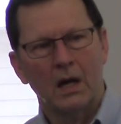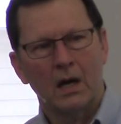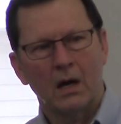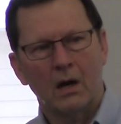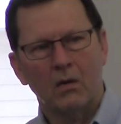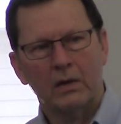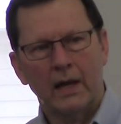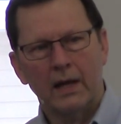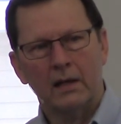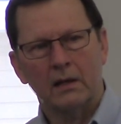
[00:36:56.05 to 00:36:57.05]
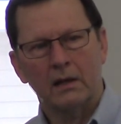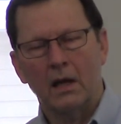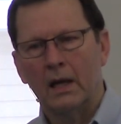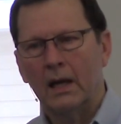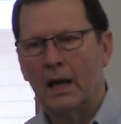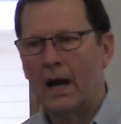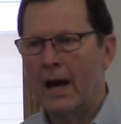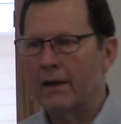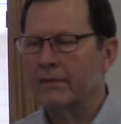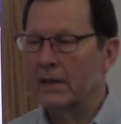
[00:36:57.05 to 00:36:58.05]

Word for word: Okay. Uh,